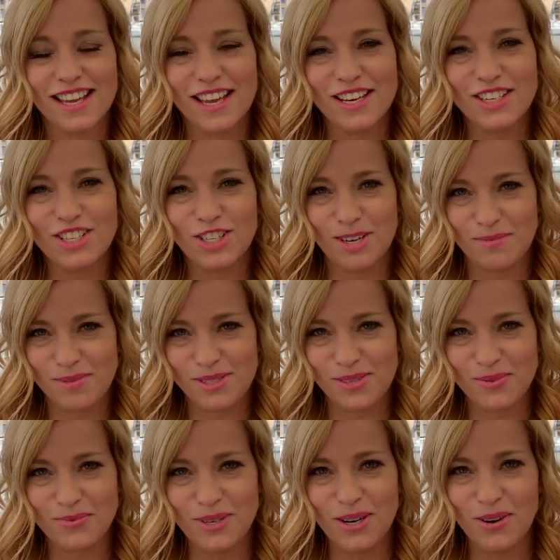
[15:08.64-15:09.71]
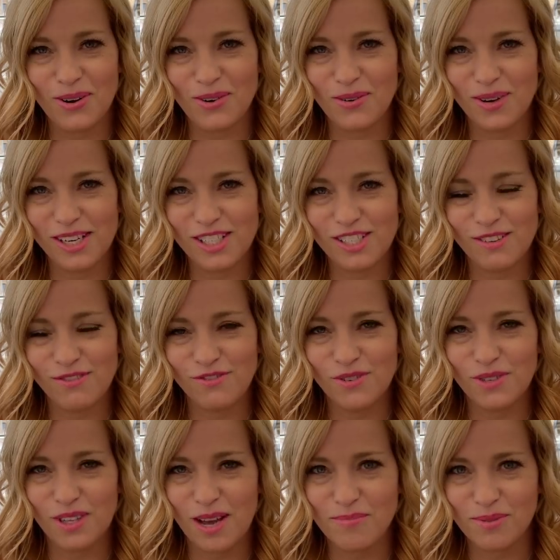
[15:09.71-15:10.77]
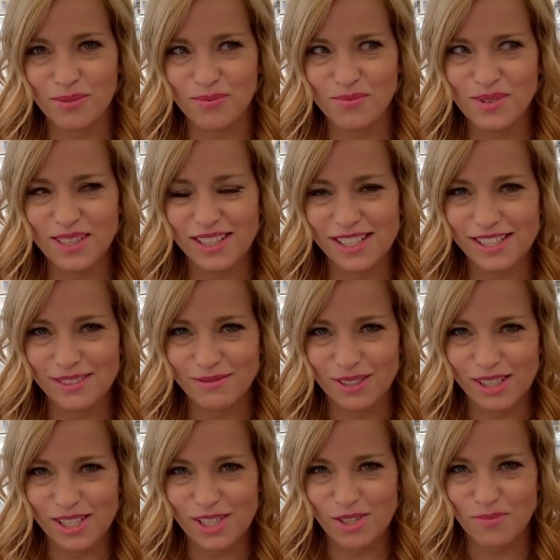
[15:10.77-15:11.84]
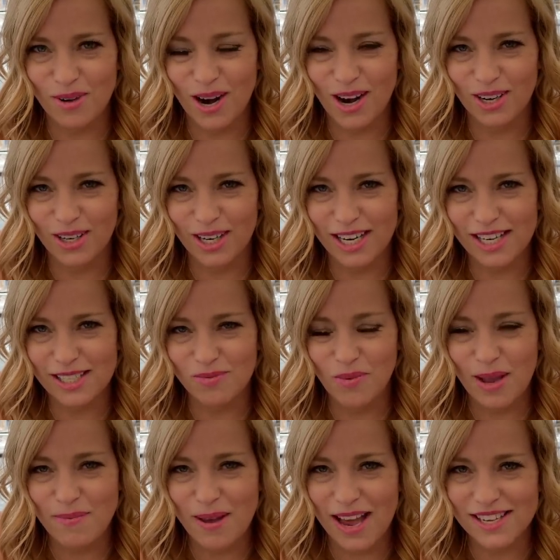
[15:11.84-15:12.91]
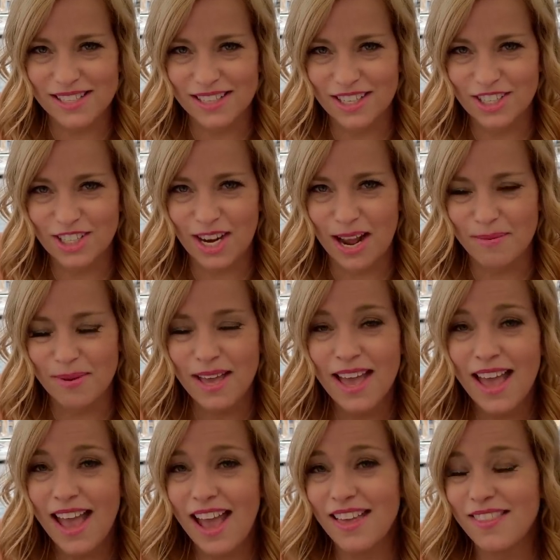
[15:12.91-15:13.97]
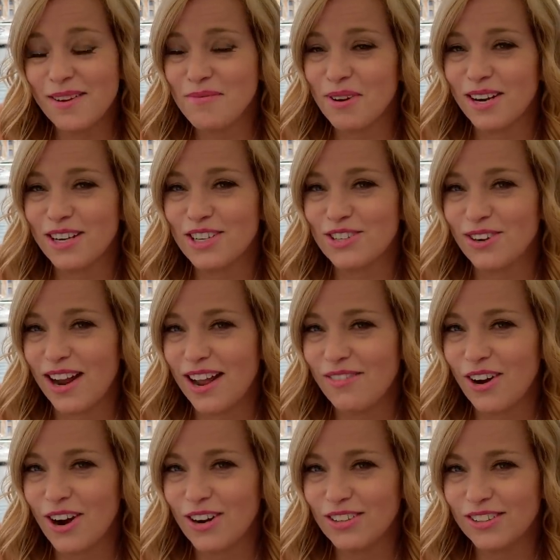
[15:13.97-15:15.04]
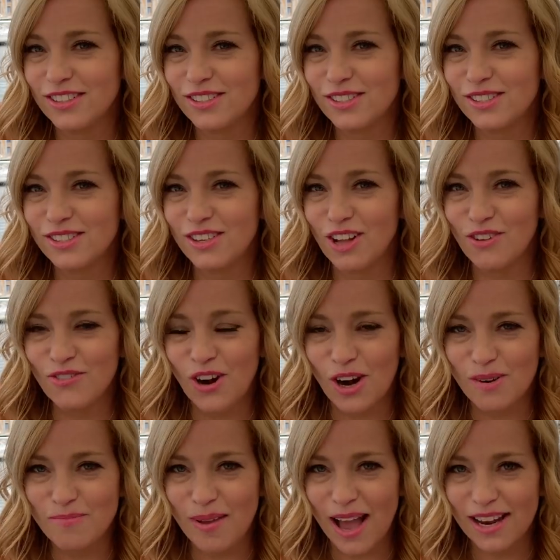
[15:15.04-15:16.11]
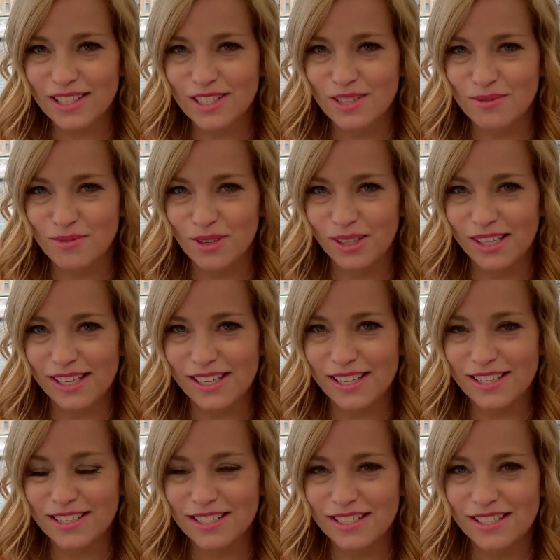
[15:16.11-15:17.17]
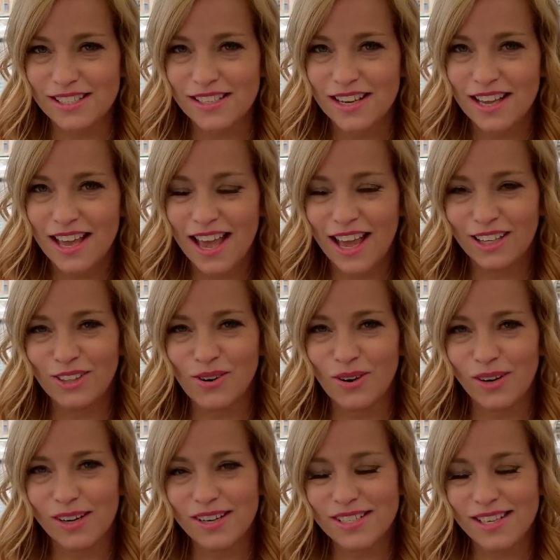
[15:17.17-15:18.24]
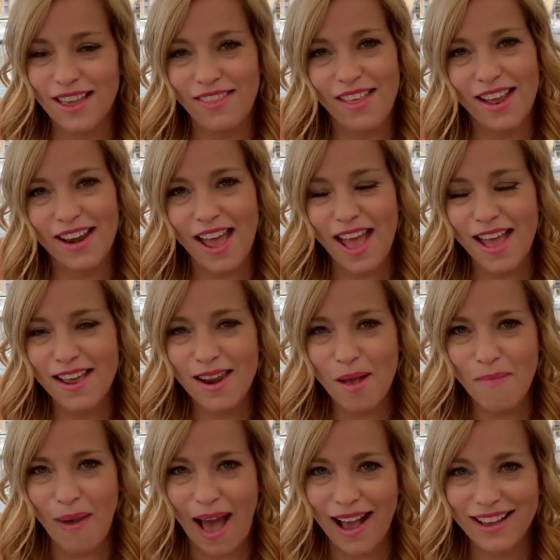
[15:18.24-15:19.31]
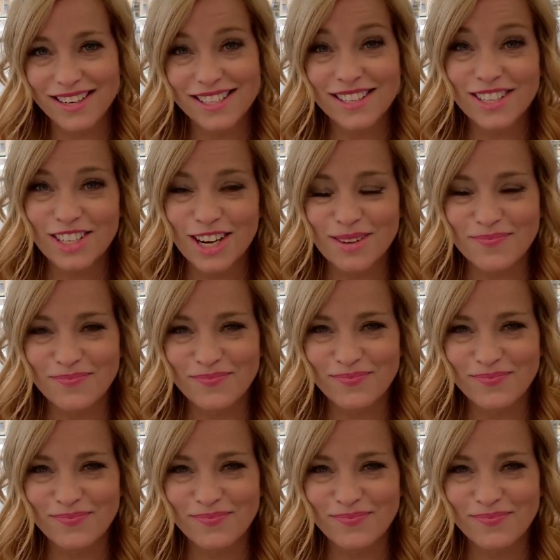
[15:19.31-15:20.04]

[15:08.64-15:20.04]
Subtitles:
and chips. So we are going to fuel up. We're really, really super hungry. It's way past lunchtime. And then we're gonna drive our little golf cart back to the Rolling Geeks headquarters and then head back to the ship.